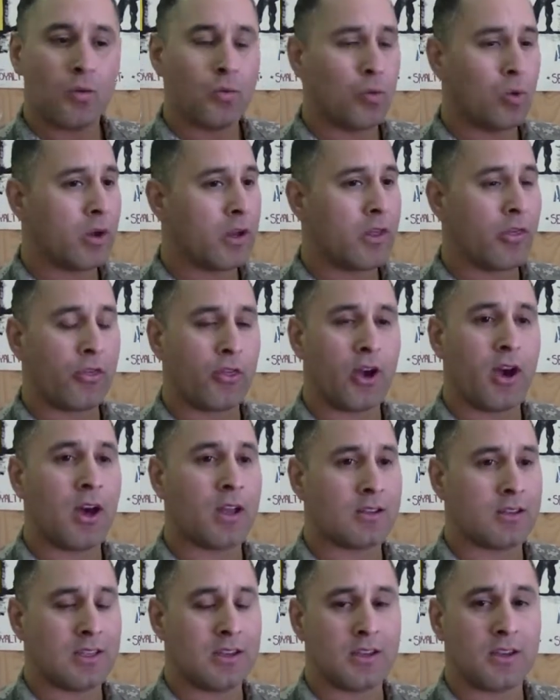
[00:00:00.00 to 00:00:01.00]
what a
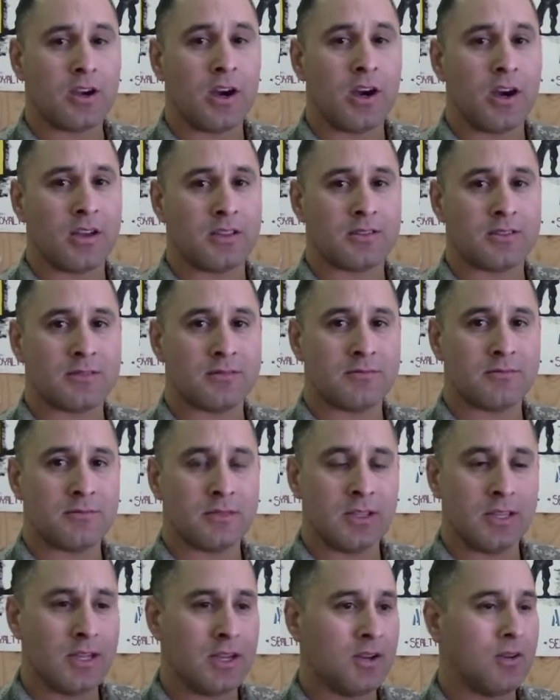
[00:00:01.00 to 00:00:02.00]
thought can cause.
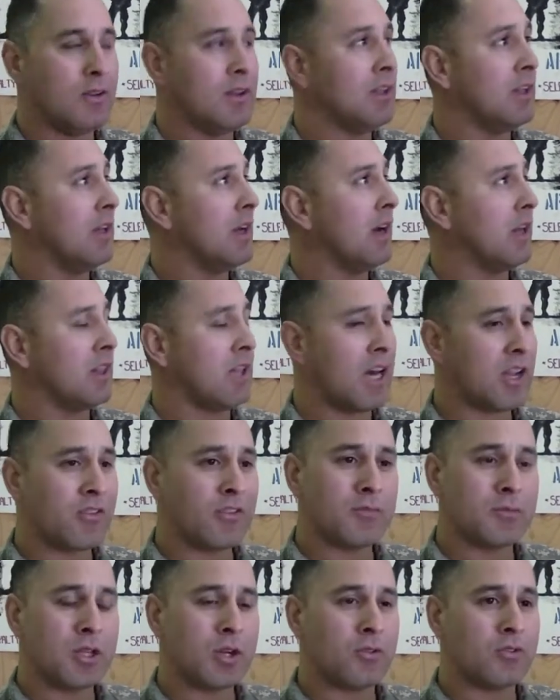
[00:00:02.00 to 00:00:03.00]
A lot of
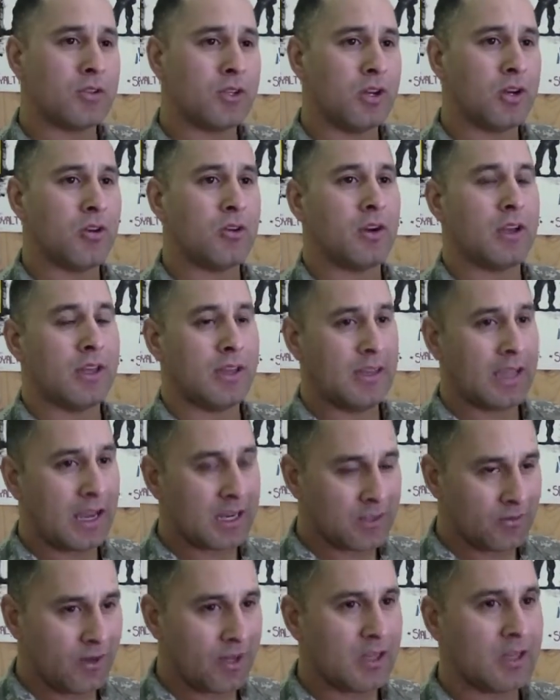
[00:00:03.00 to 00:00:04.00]
them don't know an
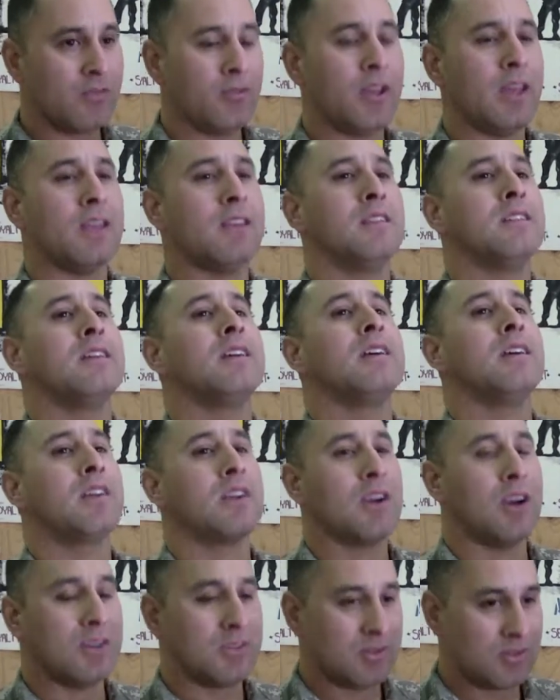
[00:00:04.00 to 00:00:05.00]
activating event
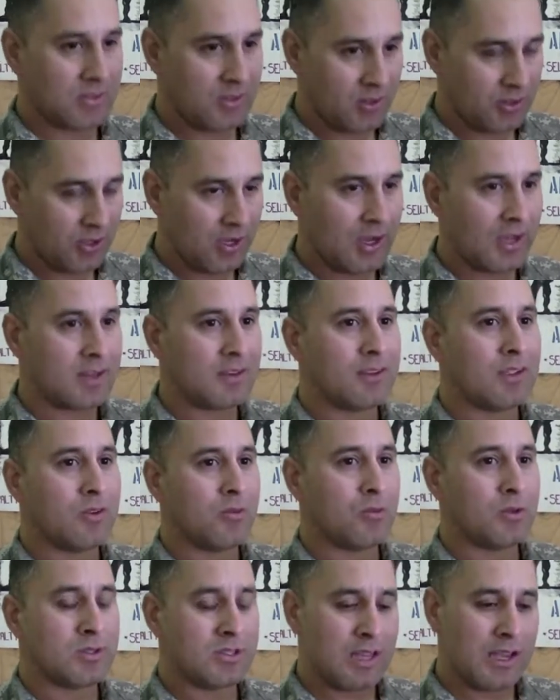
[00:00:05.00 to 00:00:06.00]
causes a thought,
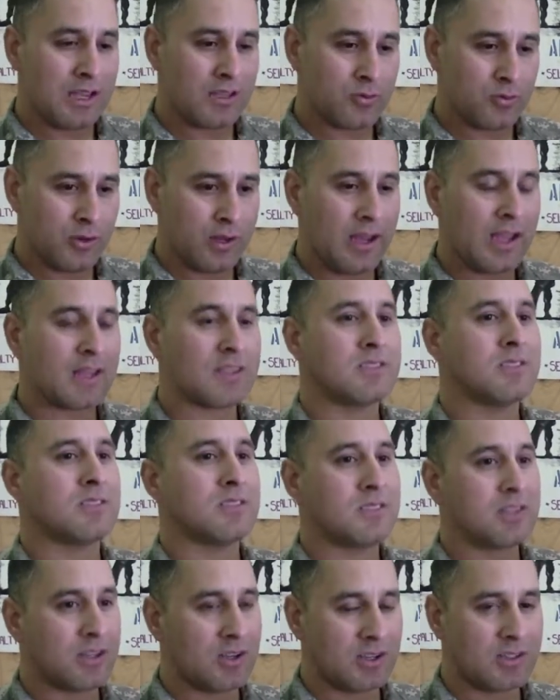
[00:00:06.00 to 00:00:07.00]
which has
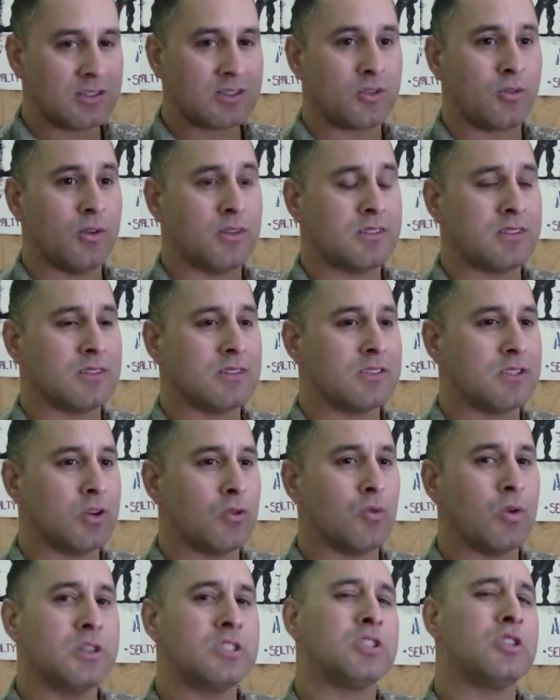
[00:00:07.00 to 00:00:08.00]
reactions, consequences. So
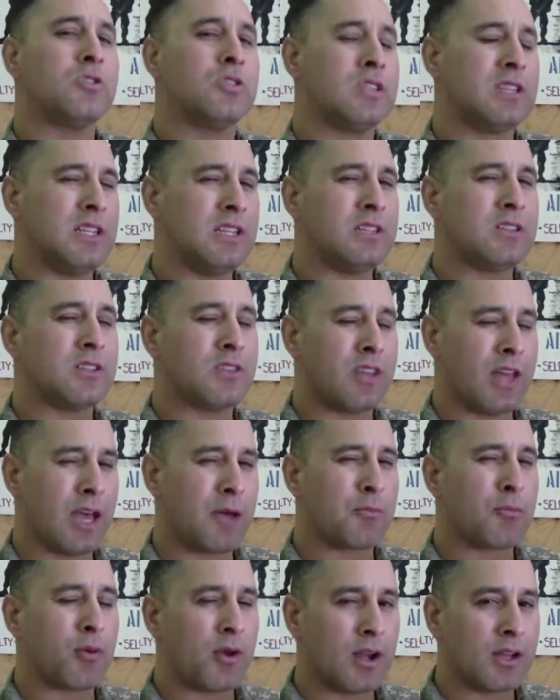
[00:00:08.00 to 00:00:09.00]
once you teach
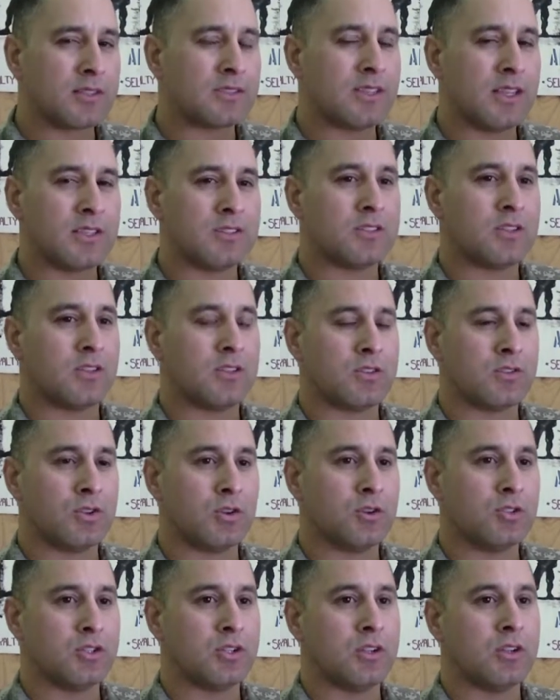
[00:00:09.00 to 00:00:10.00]
that process to the
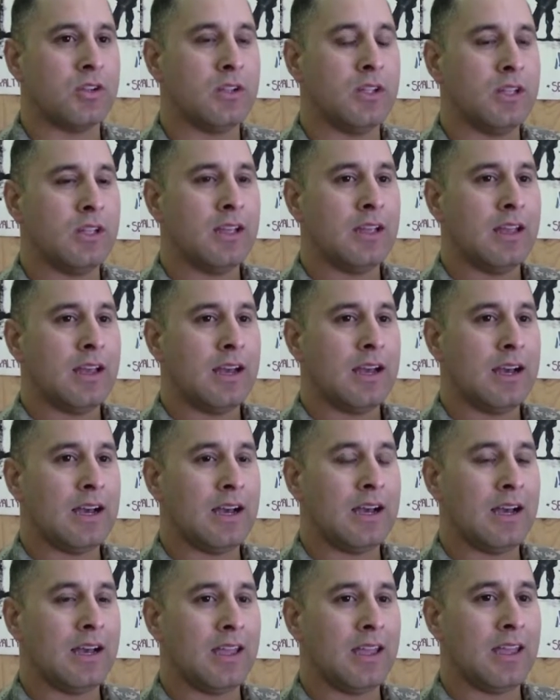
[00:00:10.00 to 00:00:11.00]
soldier
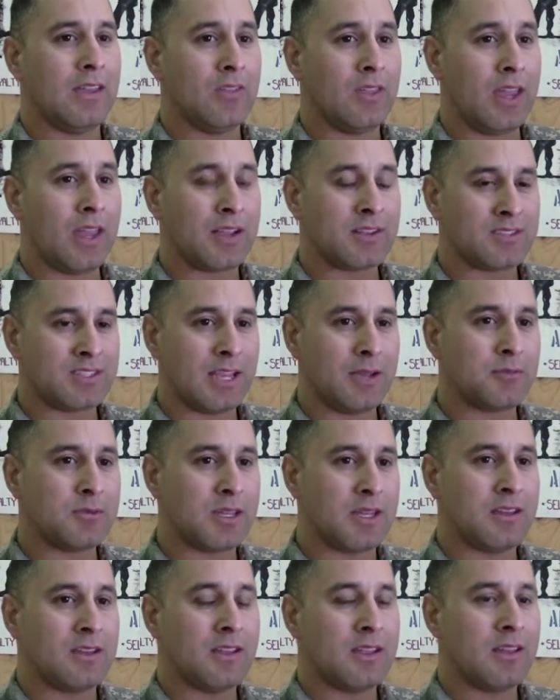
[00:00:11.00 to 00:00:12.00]
and they accept
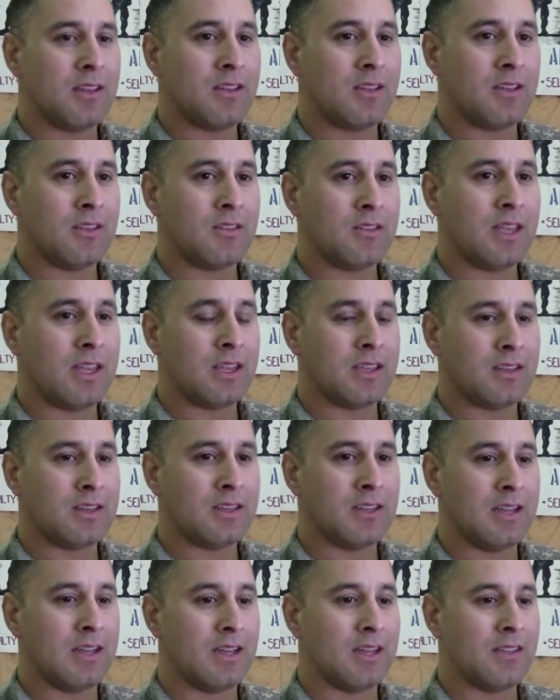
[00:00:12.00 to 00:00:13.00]
it, they
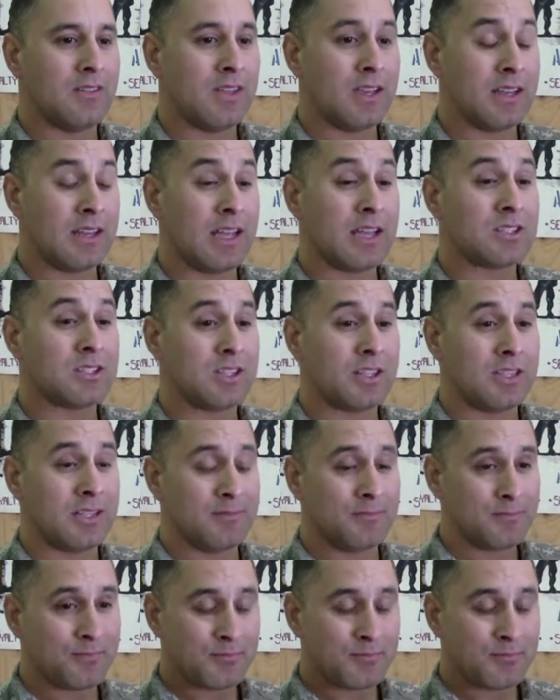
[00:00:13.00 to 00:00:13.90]
can actually